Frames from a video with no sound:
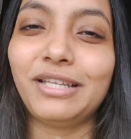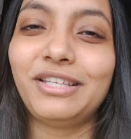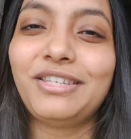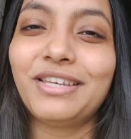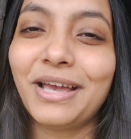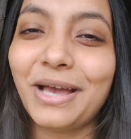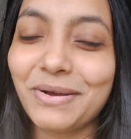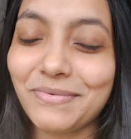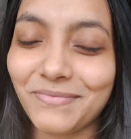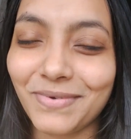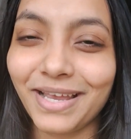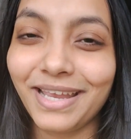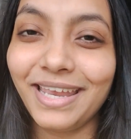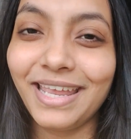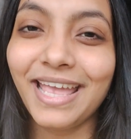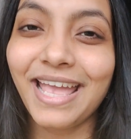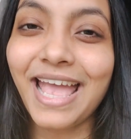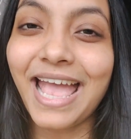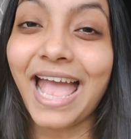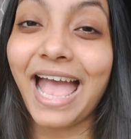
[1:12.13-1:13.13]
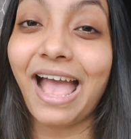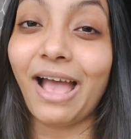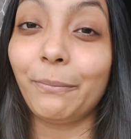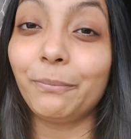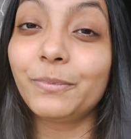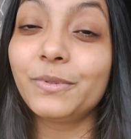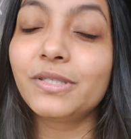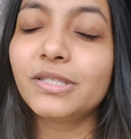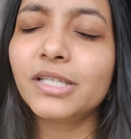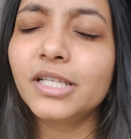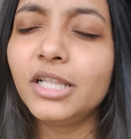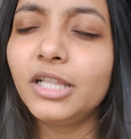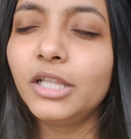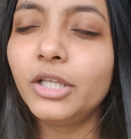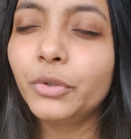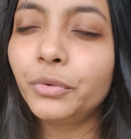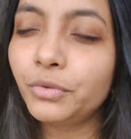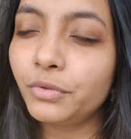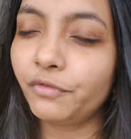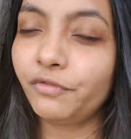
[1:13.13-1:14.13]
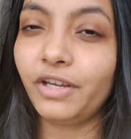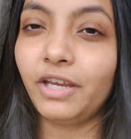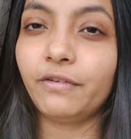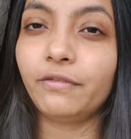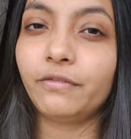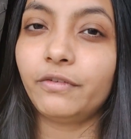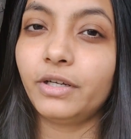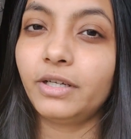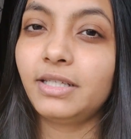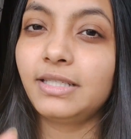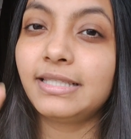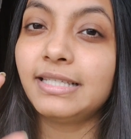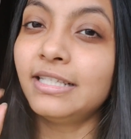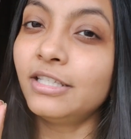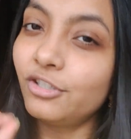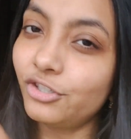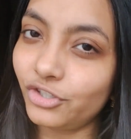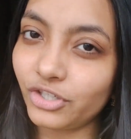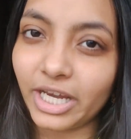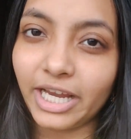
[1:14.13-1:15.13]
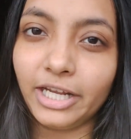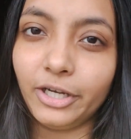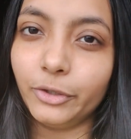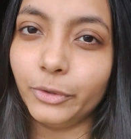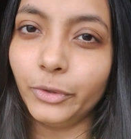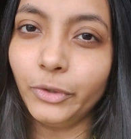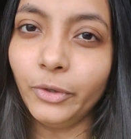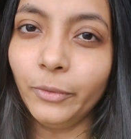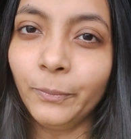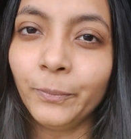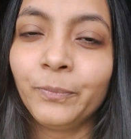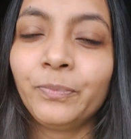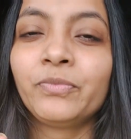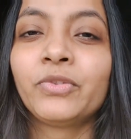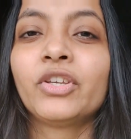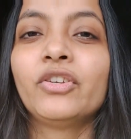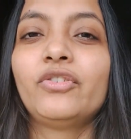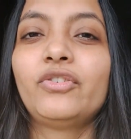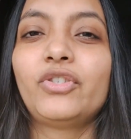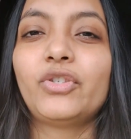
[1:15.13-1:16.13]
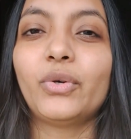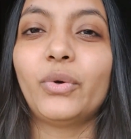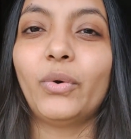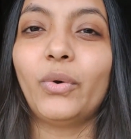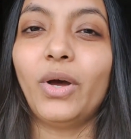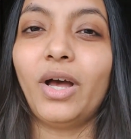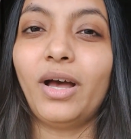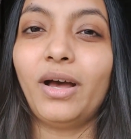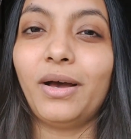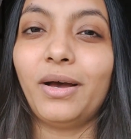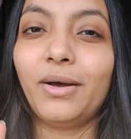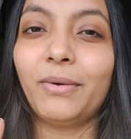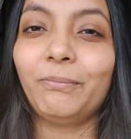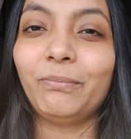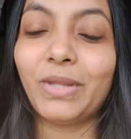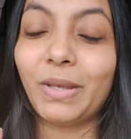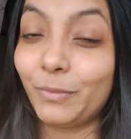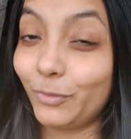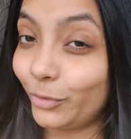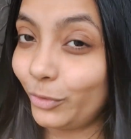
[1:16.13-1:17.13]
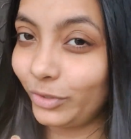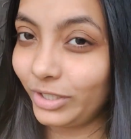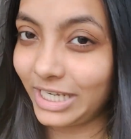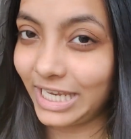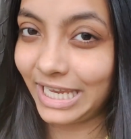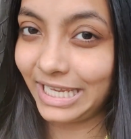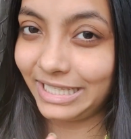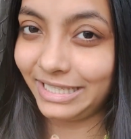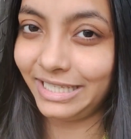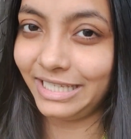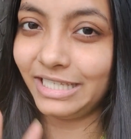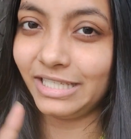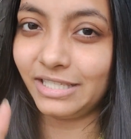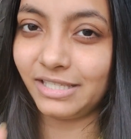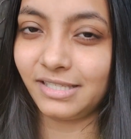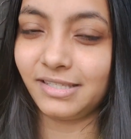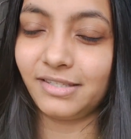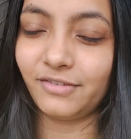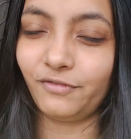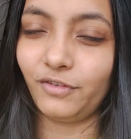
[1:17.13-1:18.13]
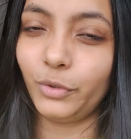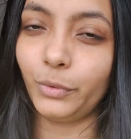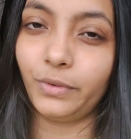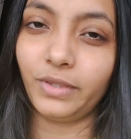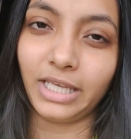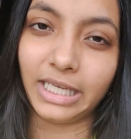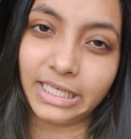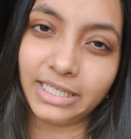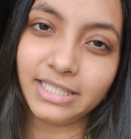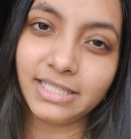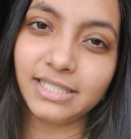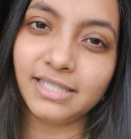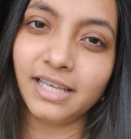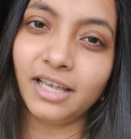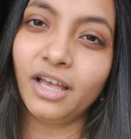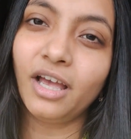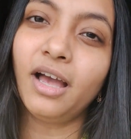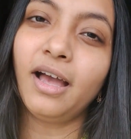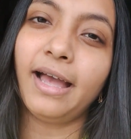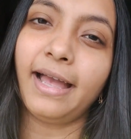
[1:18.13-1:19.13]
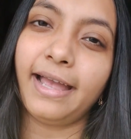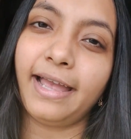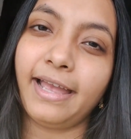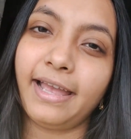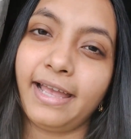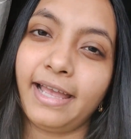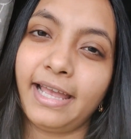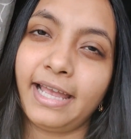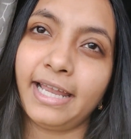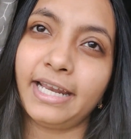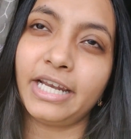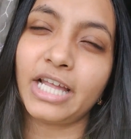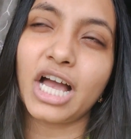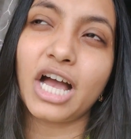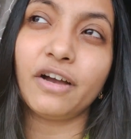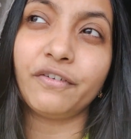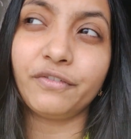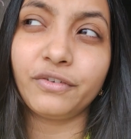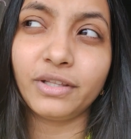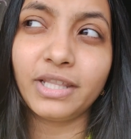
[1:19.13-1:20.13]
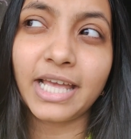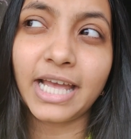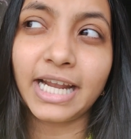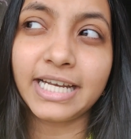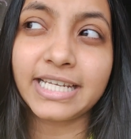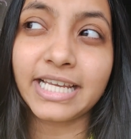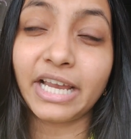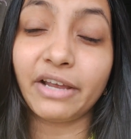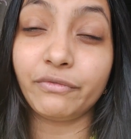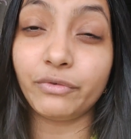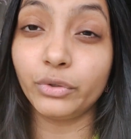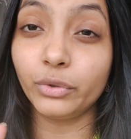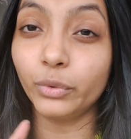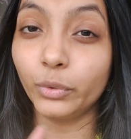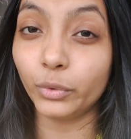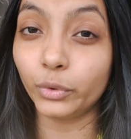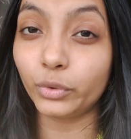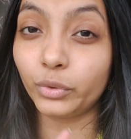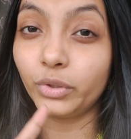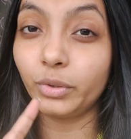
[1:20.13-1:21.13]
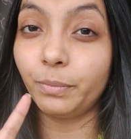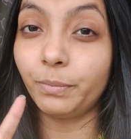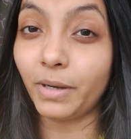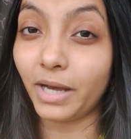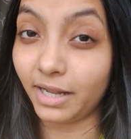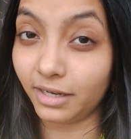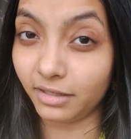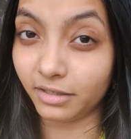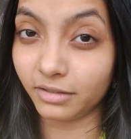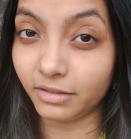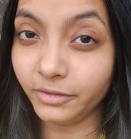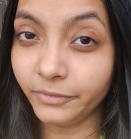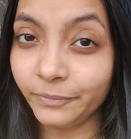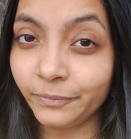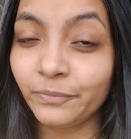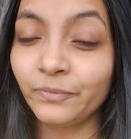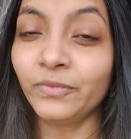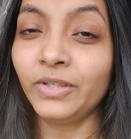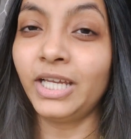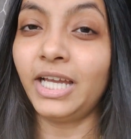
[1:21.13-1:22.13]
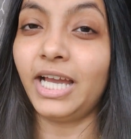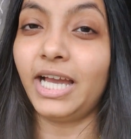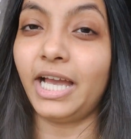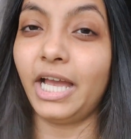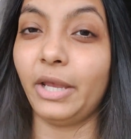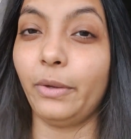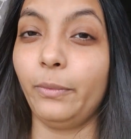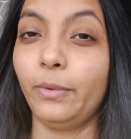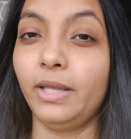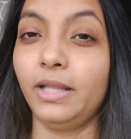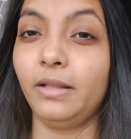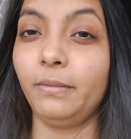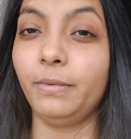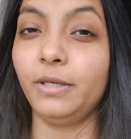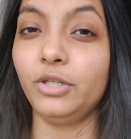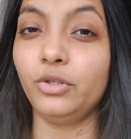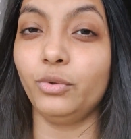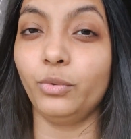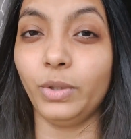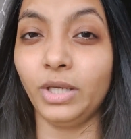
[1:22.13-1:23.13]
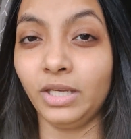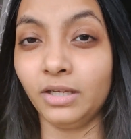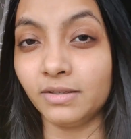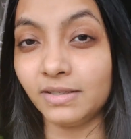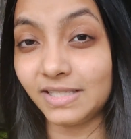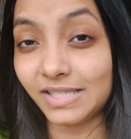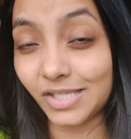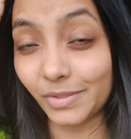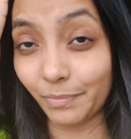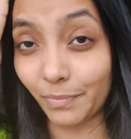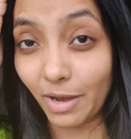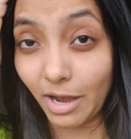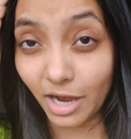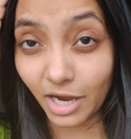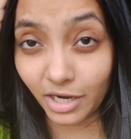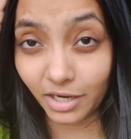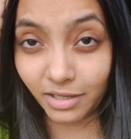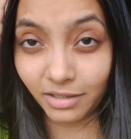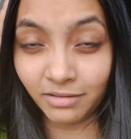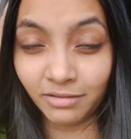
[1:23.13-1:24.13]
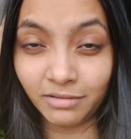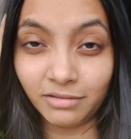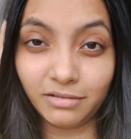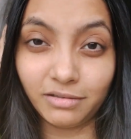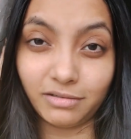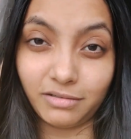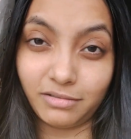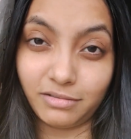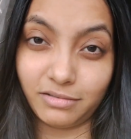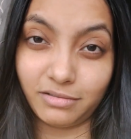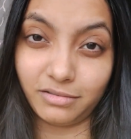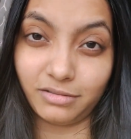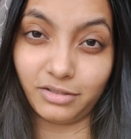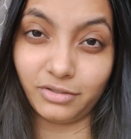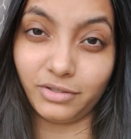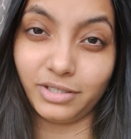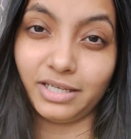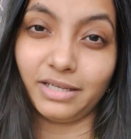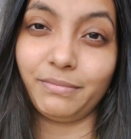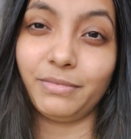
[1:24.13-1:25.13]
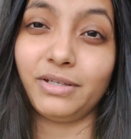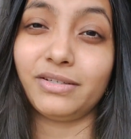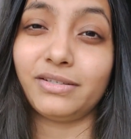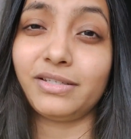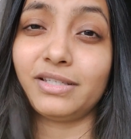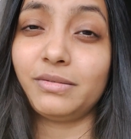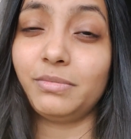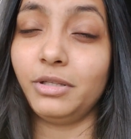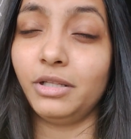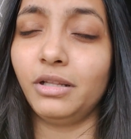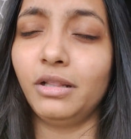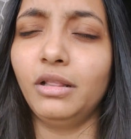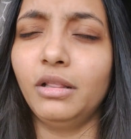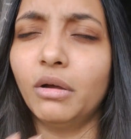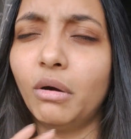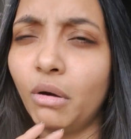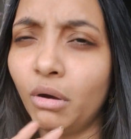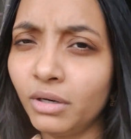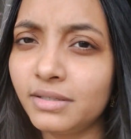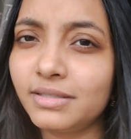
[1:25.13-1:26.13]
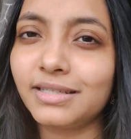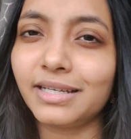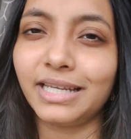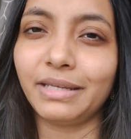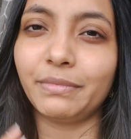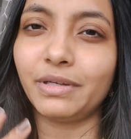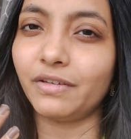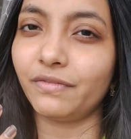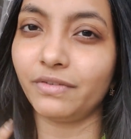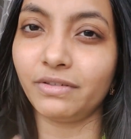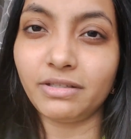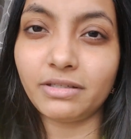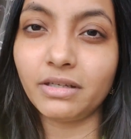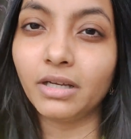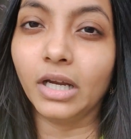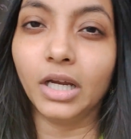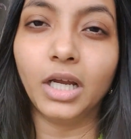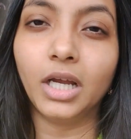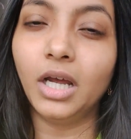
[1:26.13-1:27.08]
which are my absolute favorite since childhood so um, I'm going to take these few things and after that I have to go to the parlor I will be doing a spa uh, today because it's been a long time I haven't